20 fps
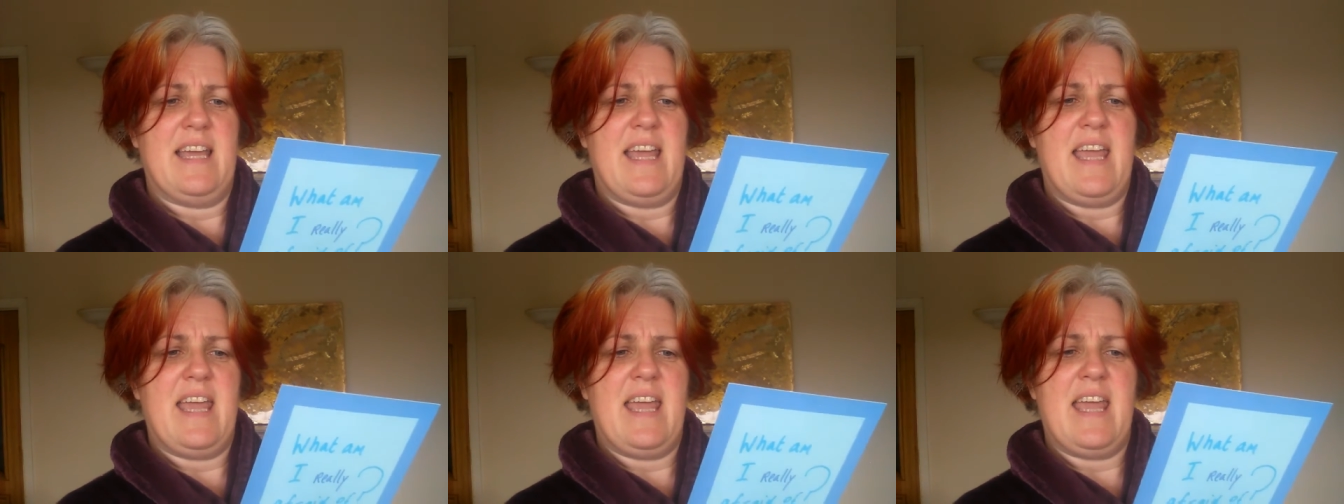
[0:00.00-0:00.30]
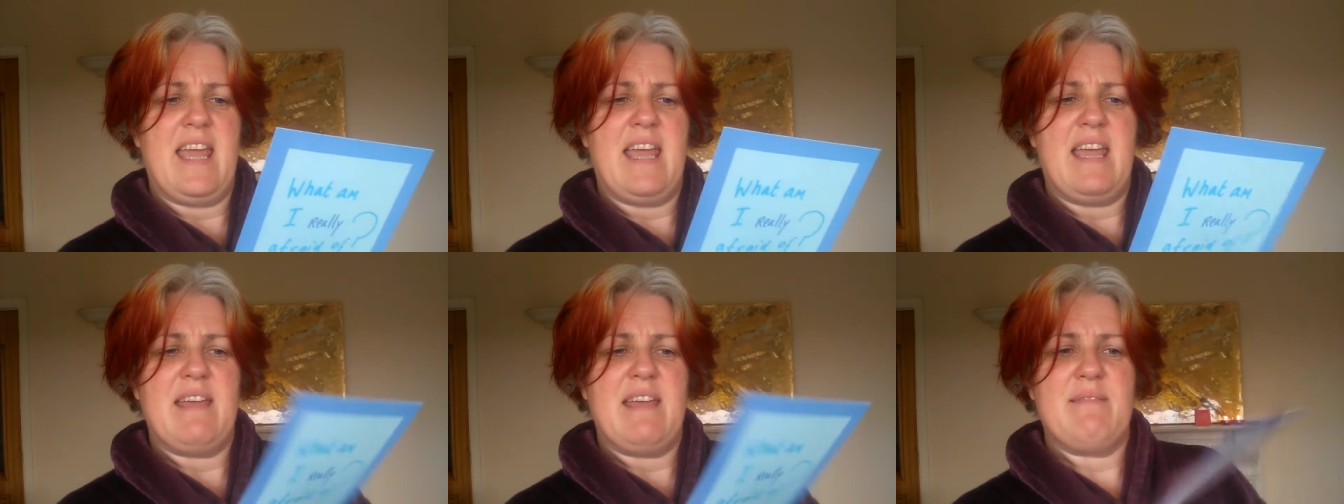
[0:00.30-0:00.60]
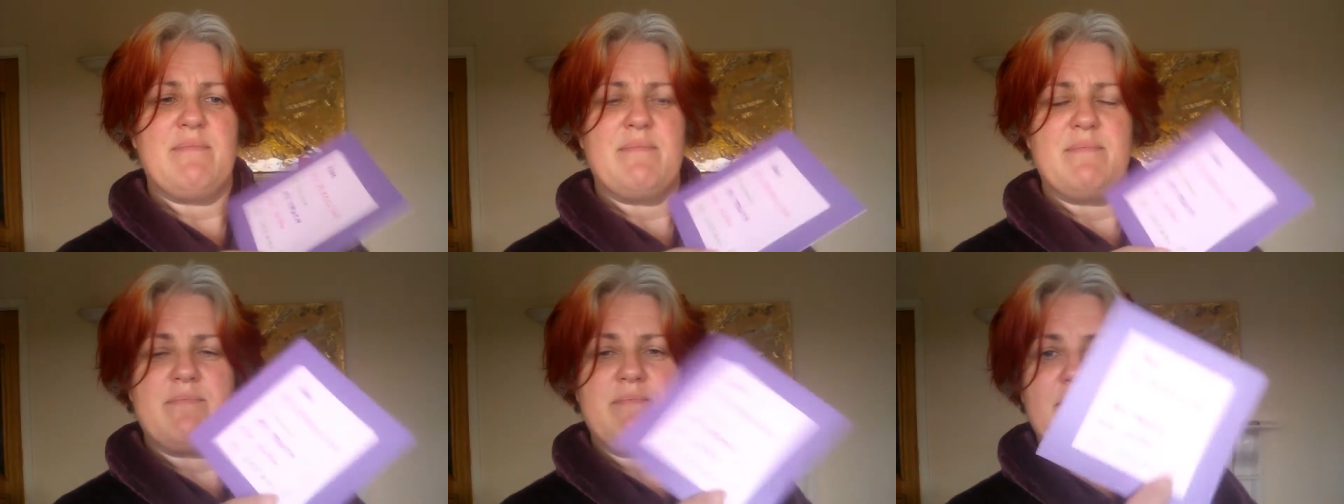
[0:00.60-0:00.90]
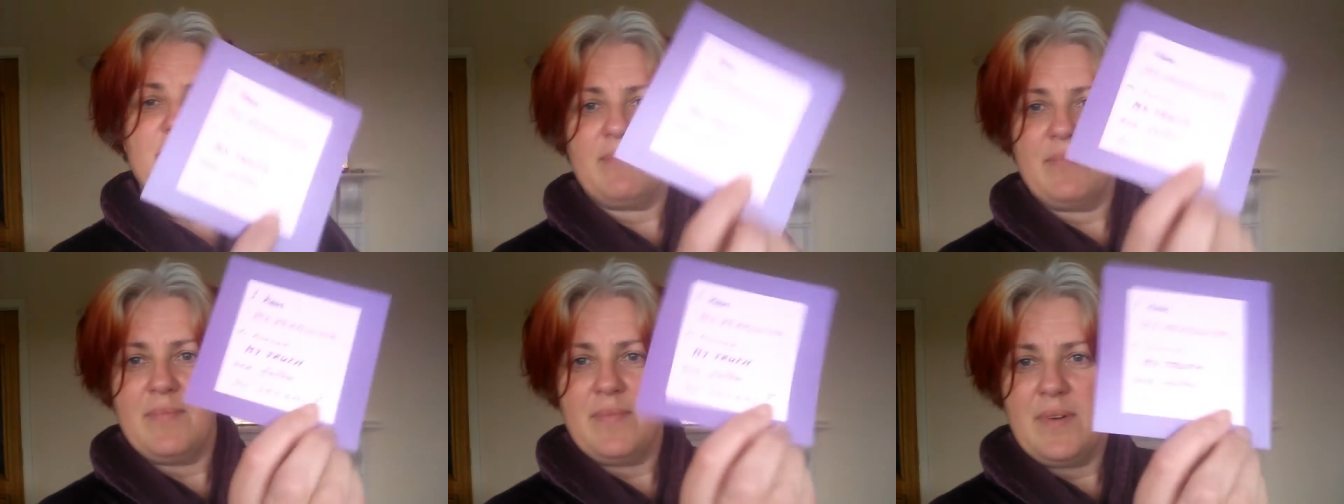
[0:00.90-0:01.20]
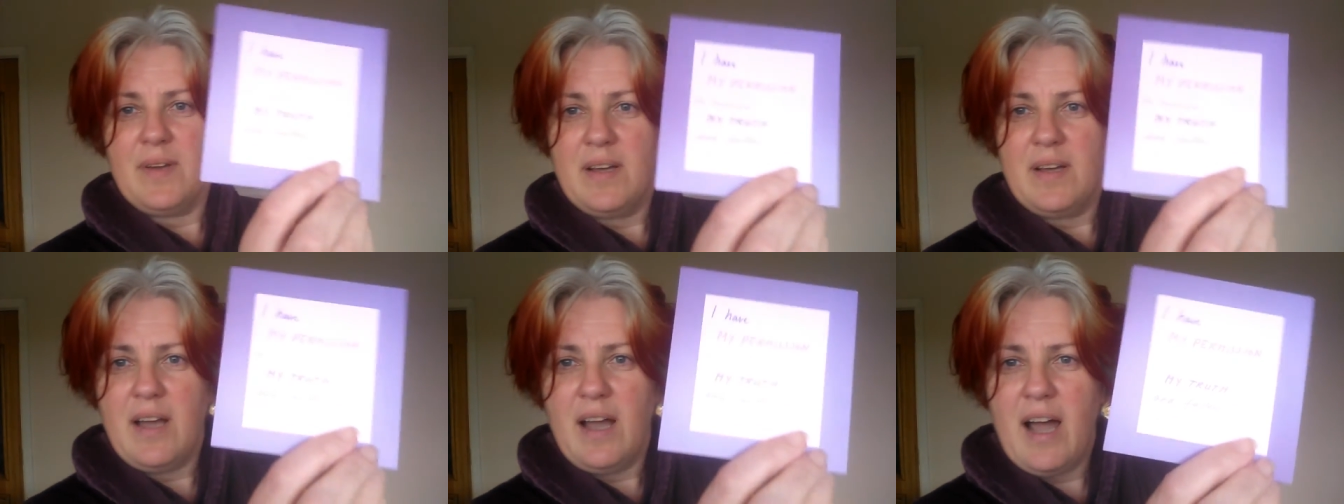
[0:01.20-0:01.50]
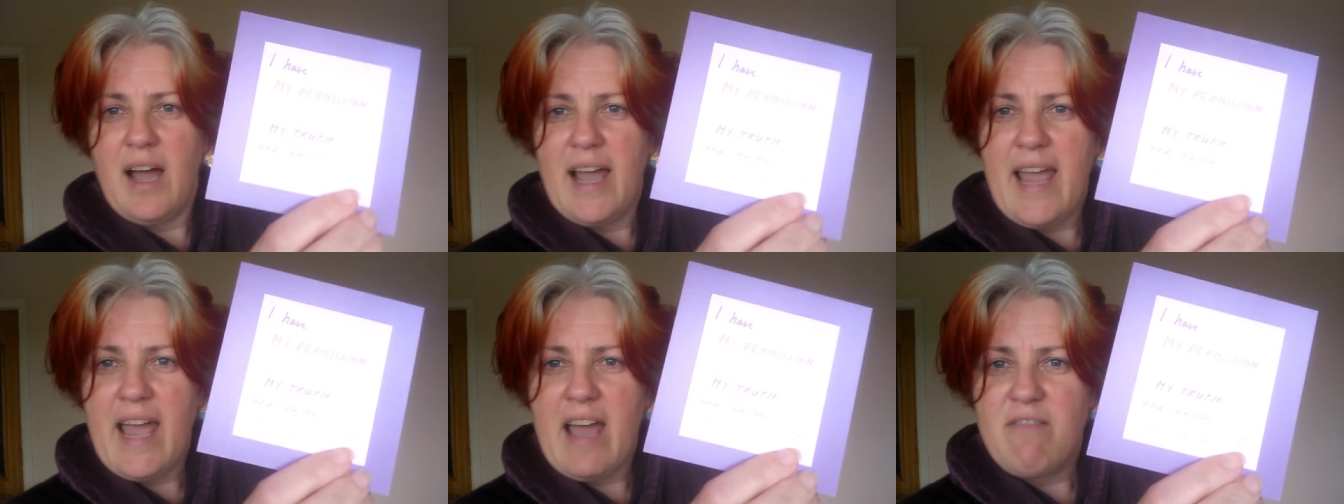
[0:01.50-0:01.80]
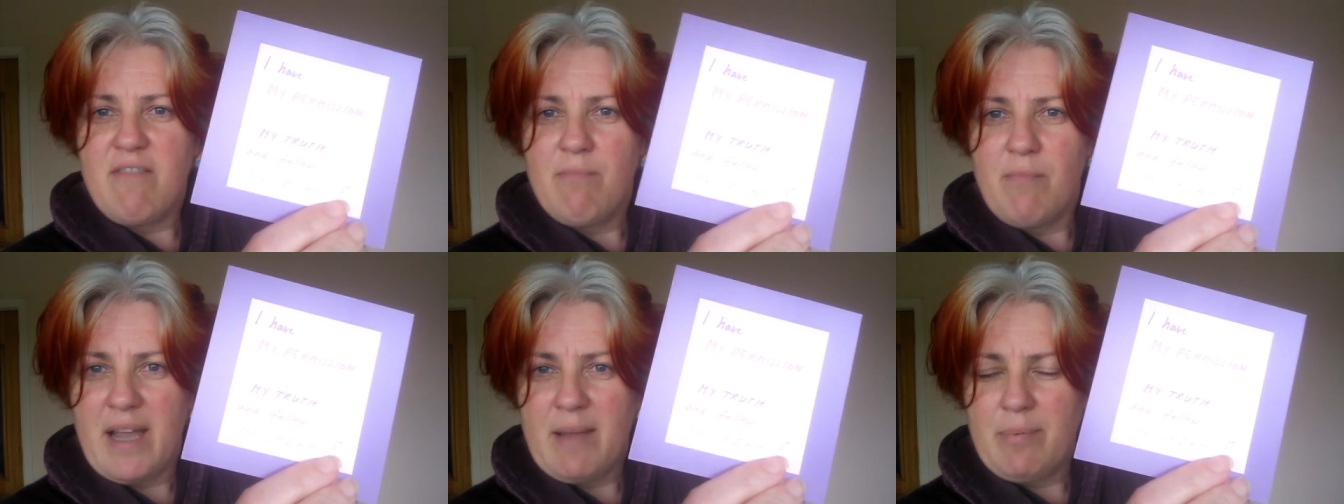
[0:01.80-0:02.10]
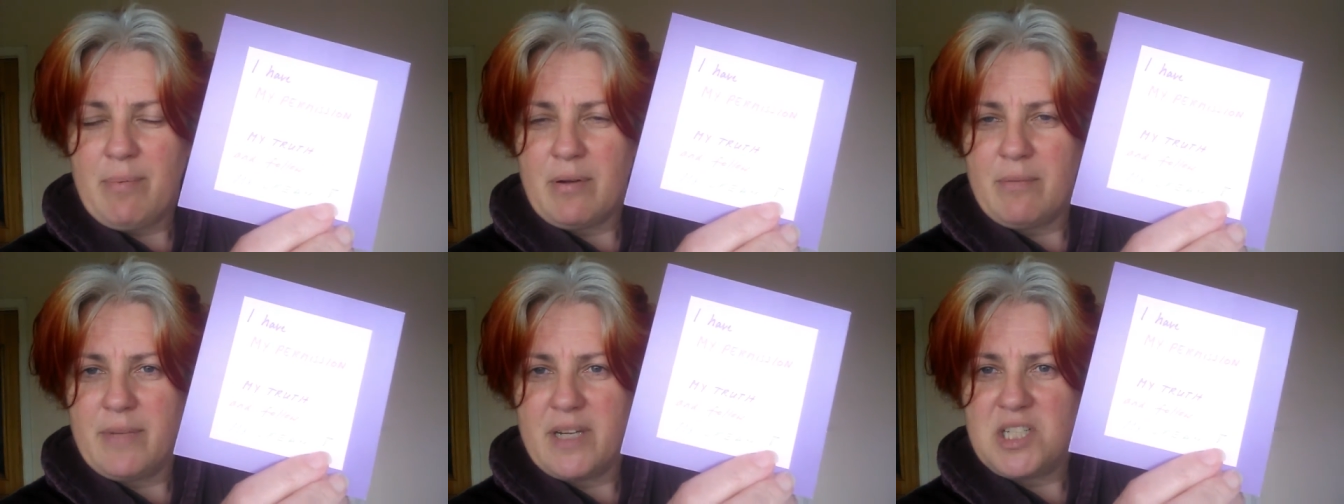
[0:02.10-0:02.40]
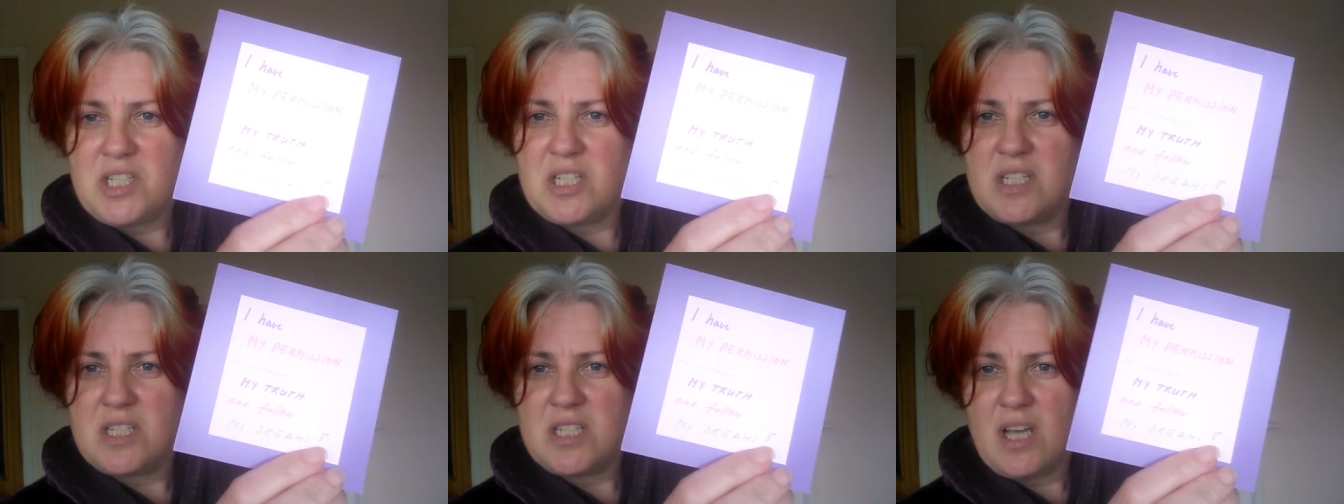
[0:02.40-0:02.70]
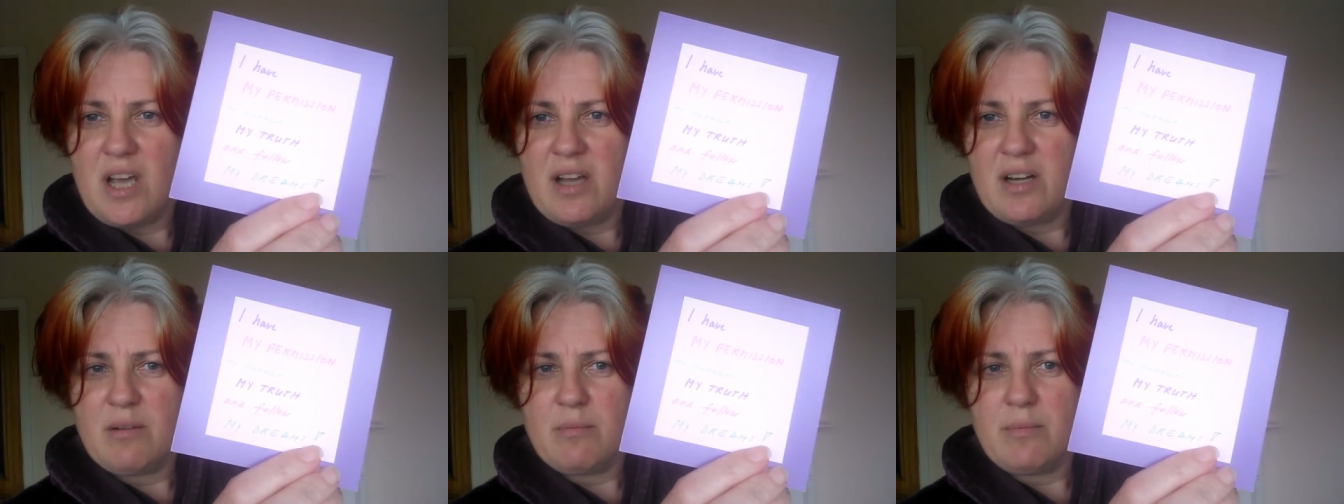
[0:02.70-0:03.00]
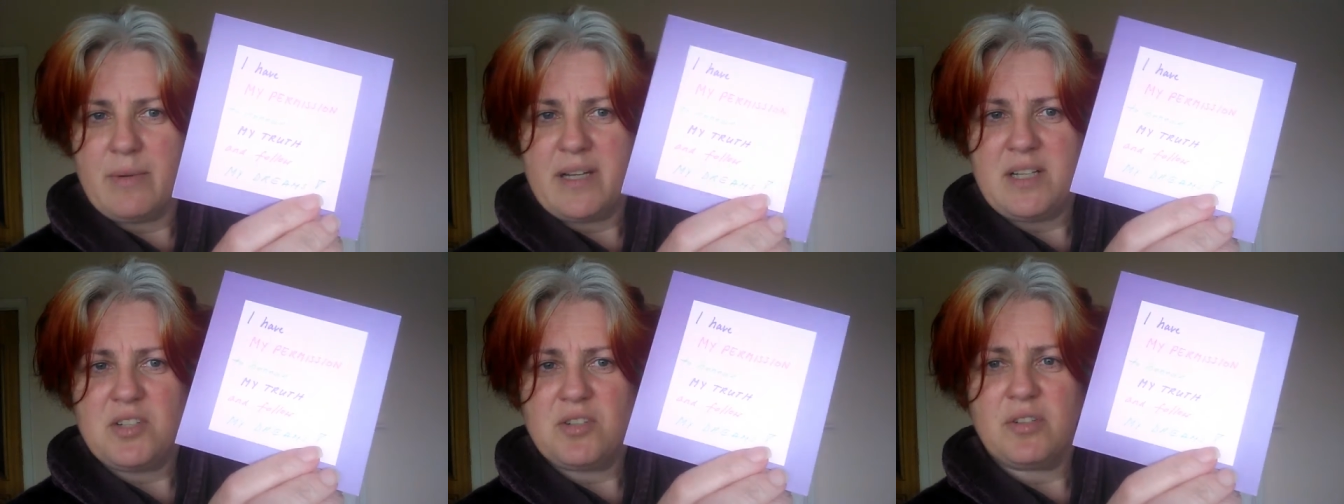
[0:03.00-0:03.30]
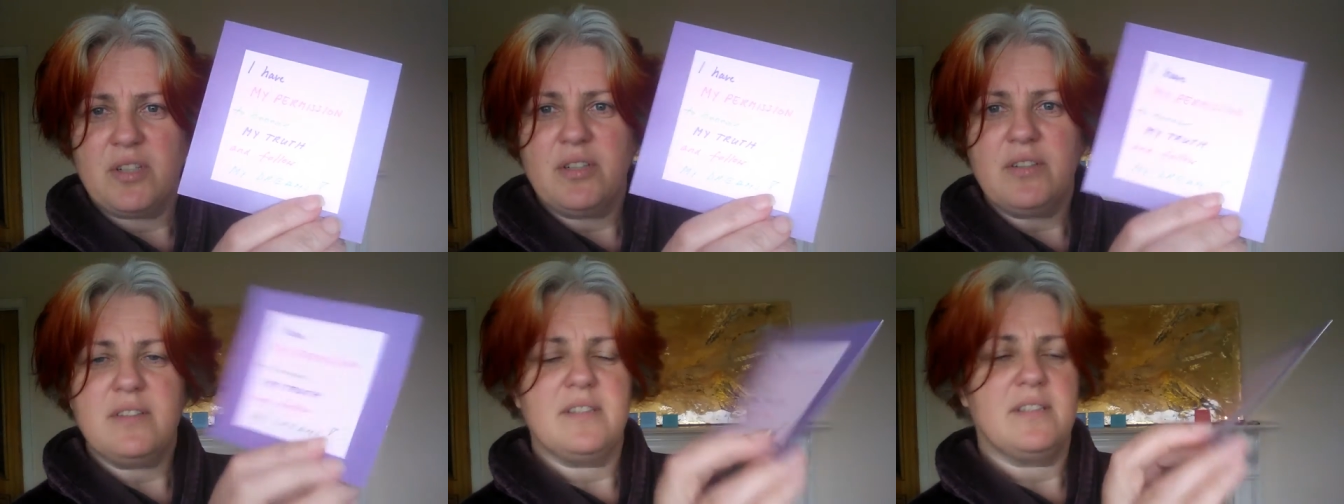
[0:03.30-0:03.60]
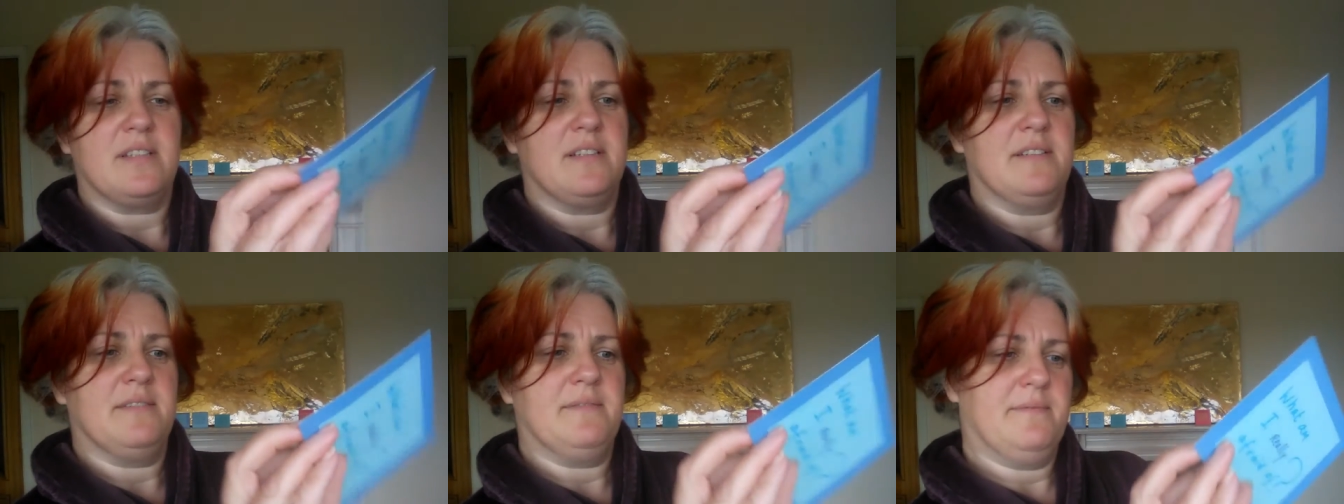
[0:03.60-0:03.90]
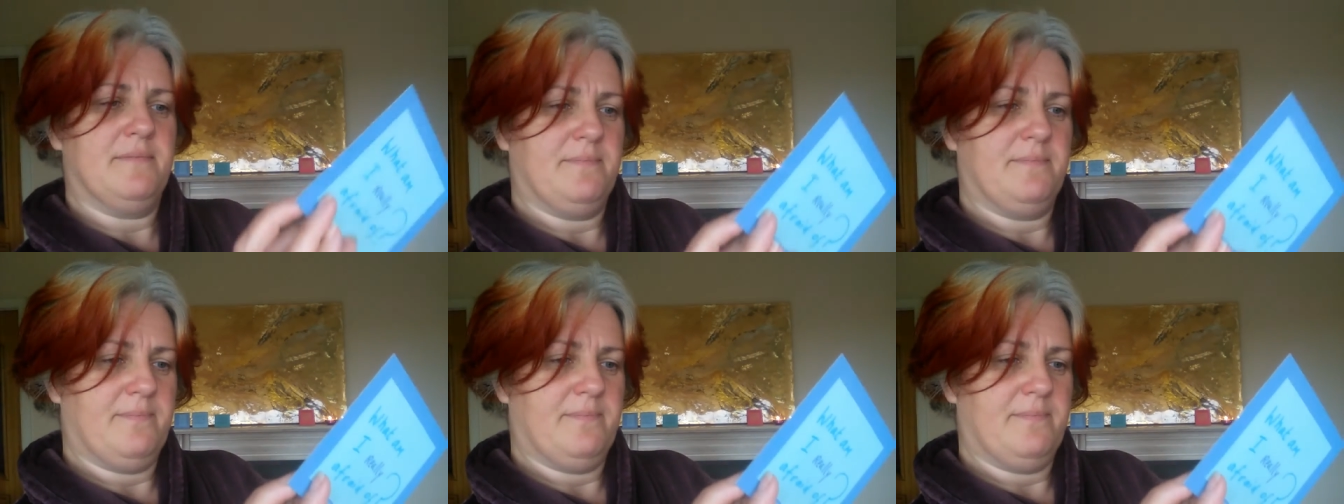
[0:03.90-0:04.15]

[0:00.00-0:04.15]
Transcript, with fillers: um, I have my permission to honor my truth